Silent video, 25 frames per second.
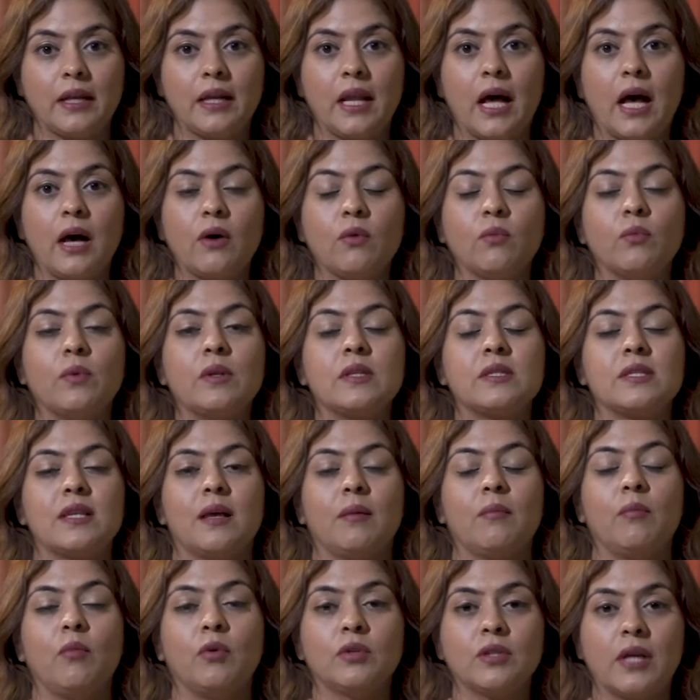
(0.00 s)
now with
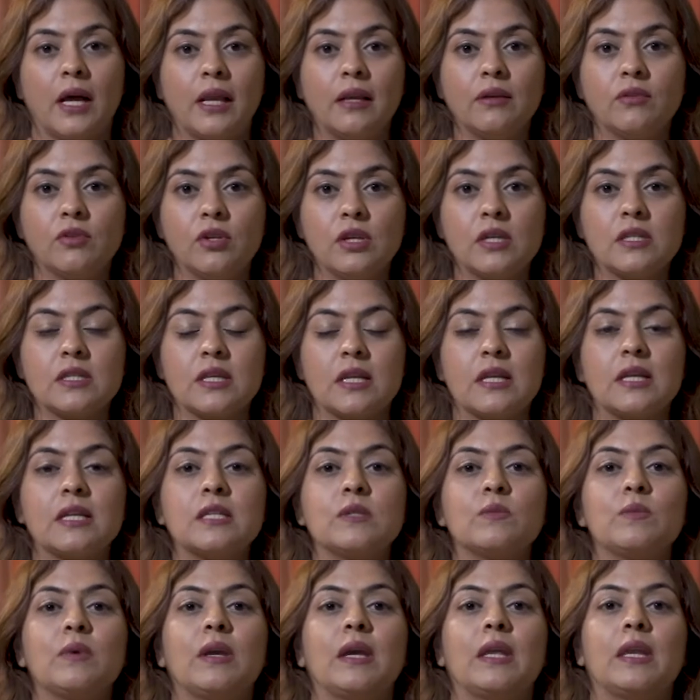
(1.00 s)
some modalities
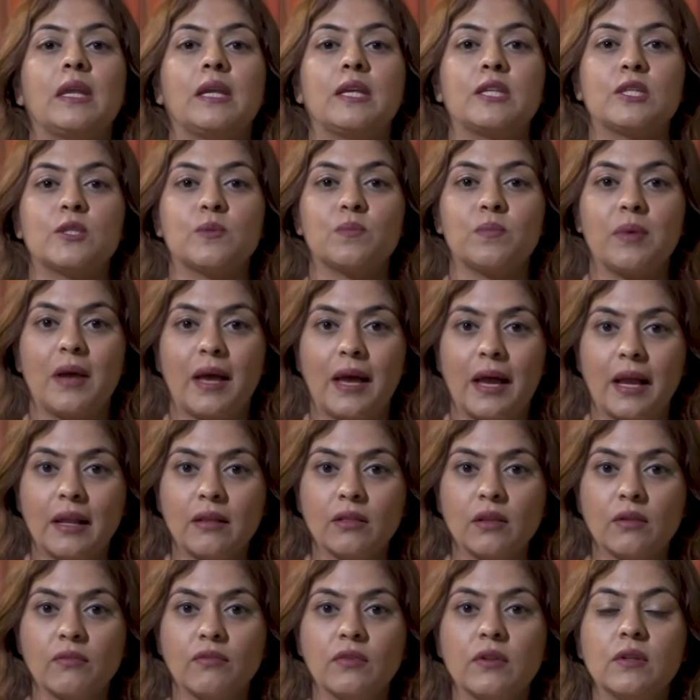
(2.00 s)
is we can
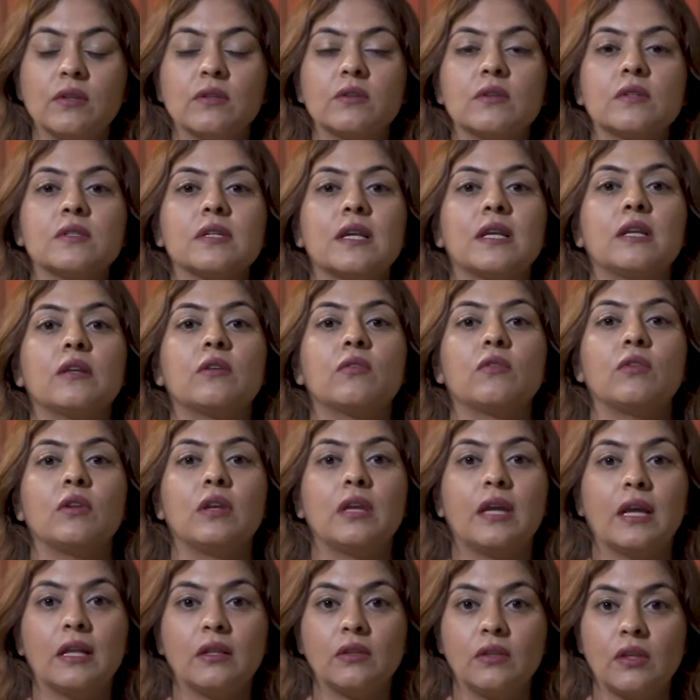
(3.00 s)
expand the filters and
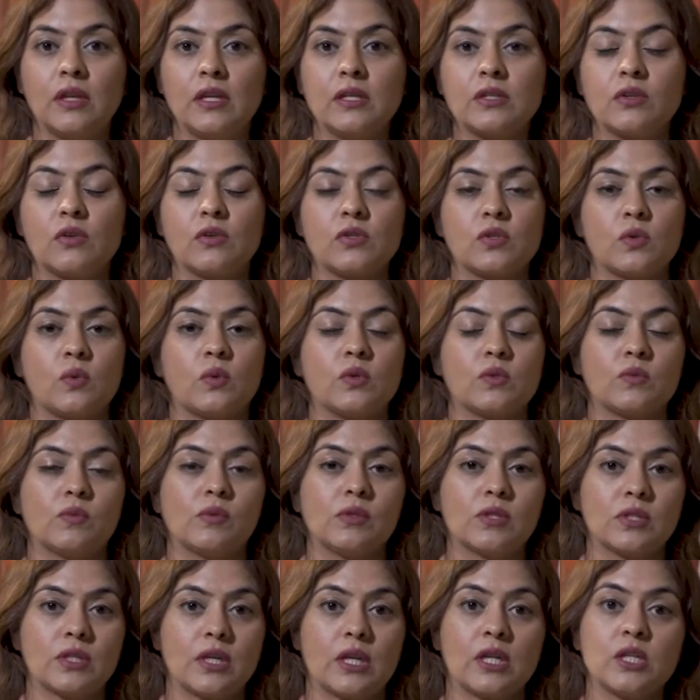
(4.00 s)
create these resourceful
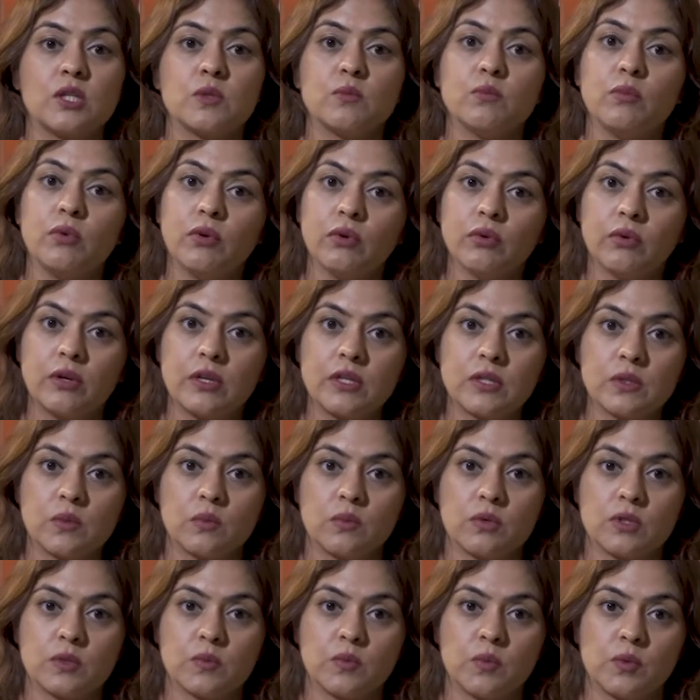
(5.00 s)
states more
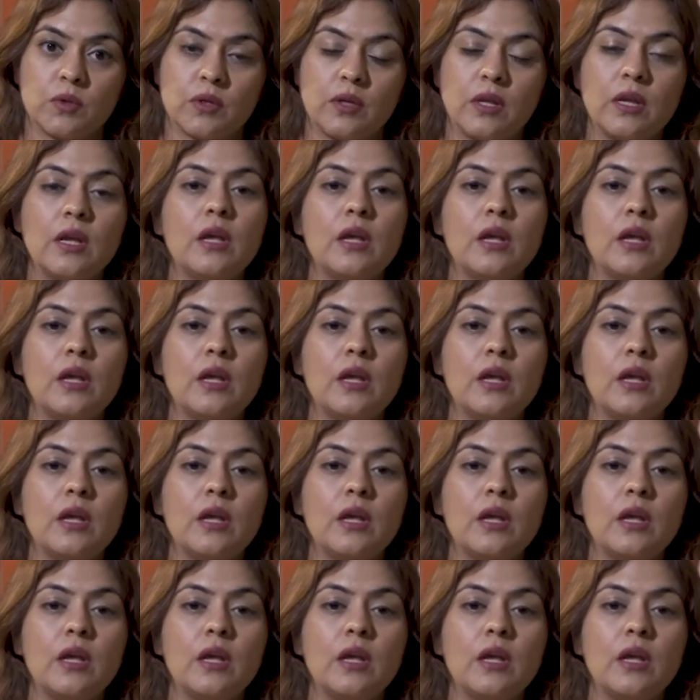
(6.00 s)
resourceful.